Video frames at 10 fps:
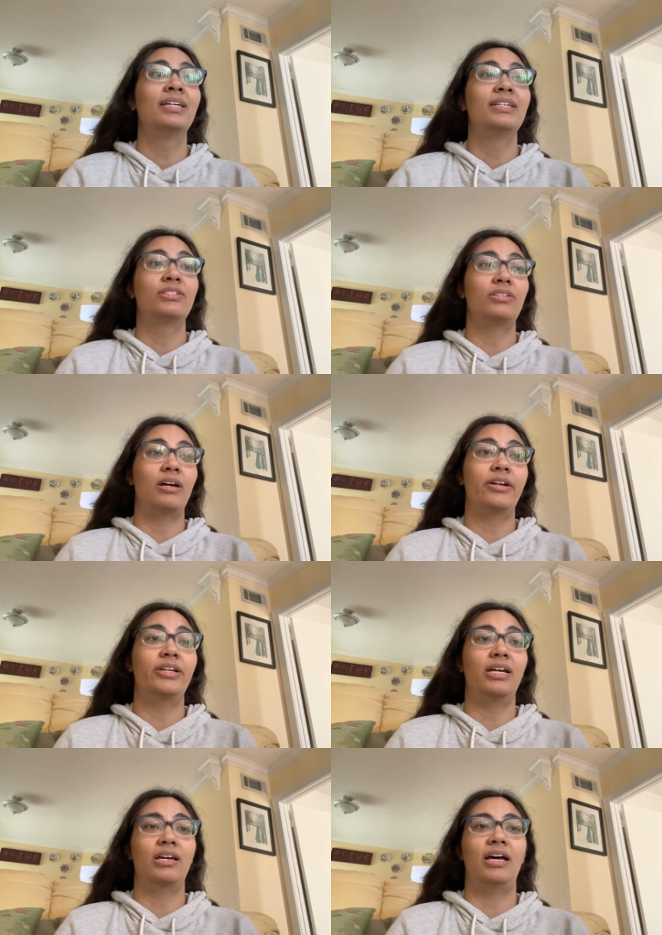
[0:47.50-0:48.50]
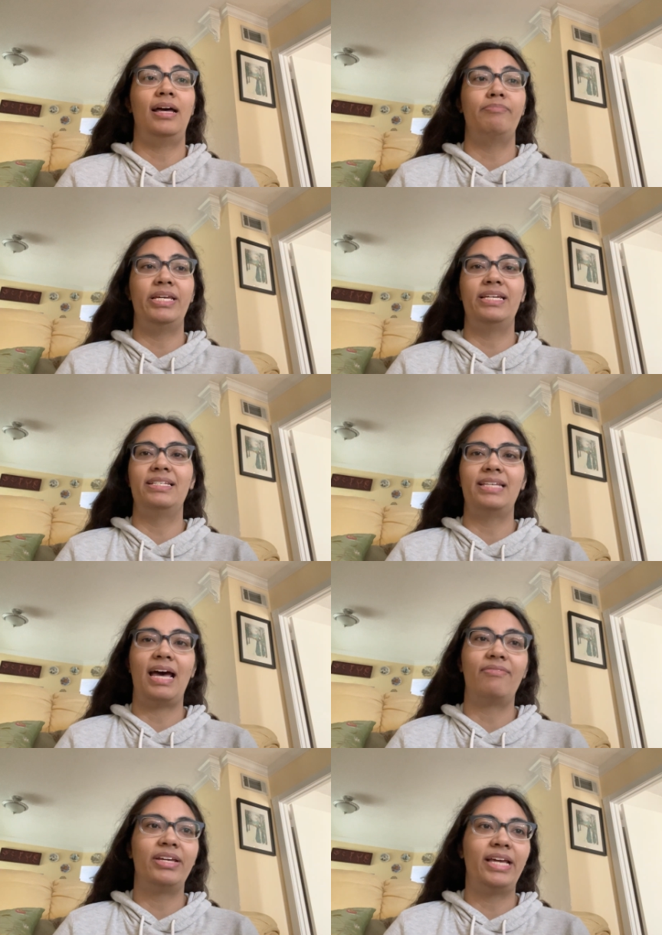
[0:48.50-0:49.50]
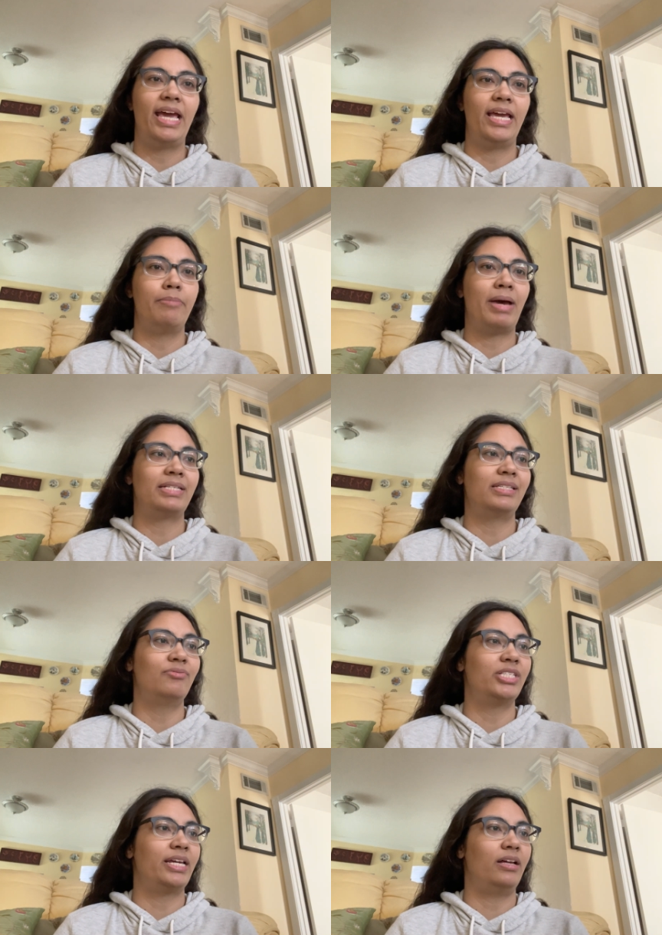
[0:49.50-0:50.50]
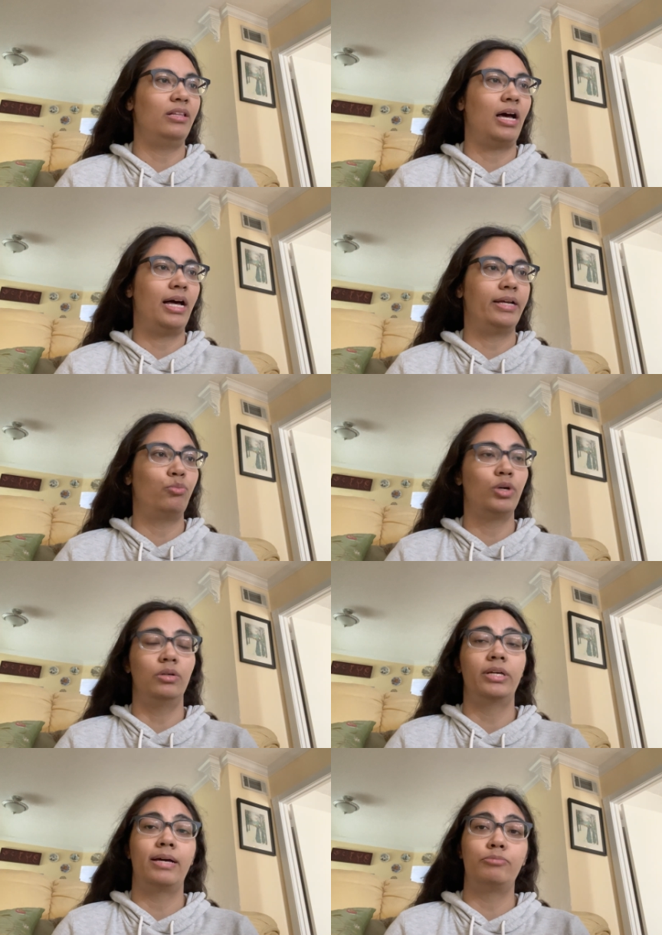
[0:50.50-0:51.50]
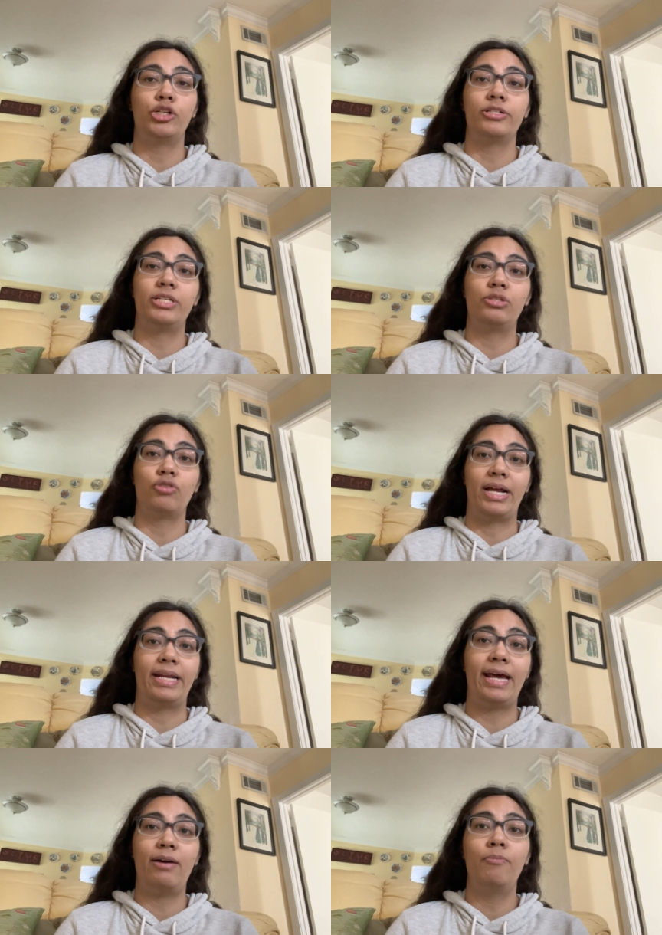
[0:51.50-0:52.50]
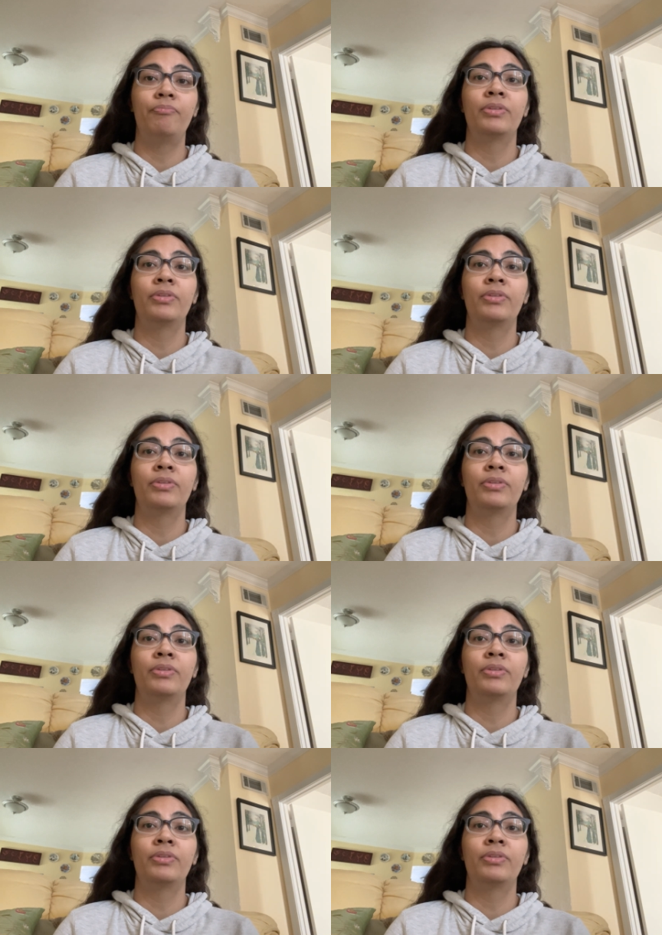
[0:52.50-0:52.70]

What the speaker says: Soccer.com is having a massive sale on World Cup jerseys right now.